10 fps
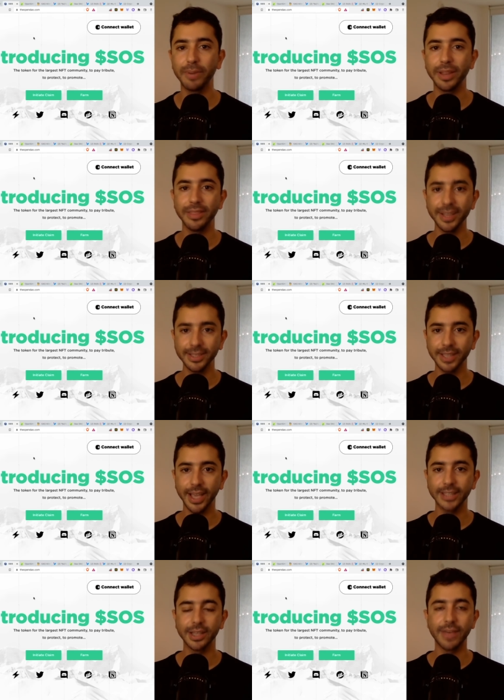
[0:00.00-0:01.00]
But in this
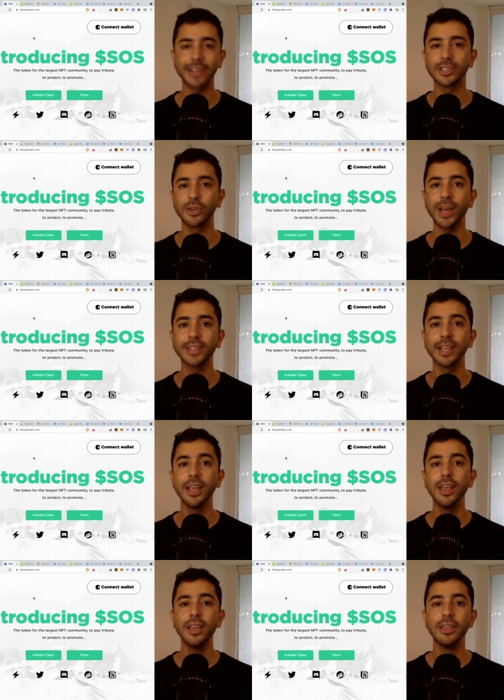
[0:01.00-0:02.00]
case of SOS,
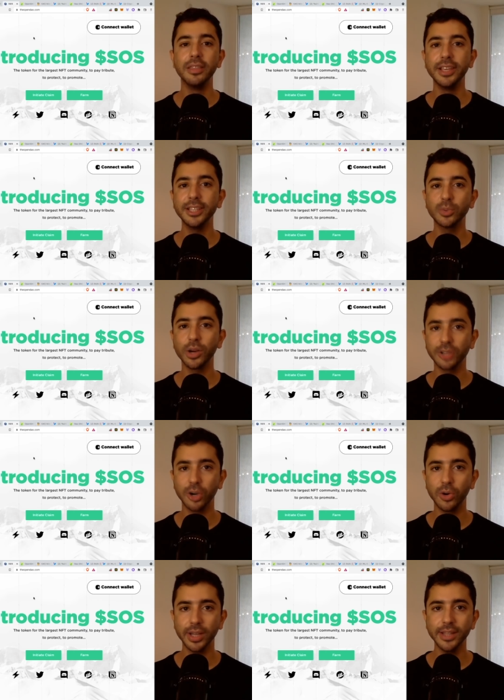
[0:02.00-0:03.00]
these were
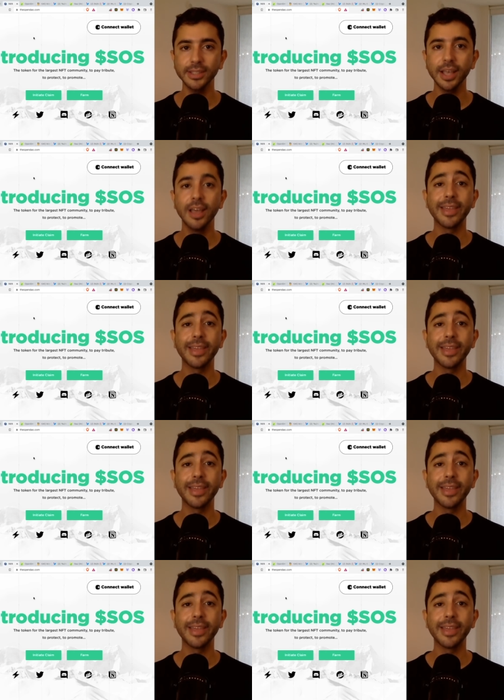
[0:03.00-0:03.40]
tokens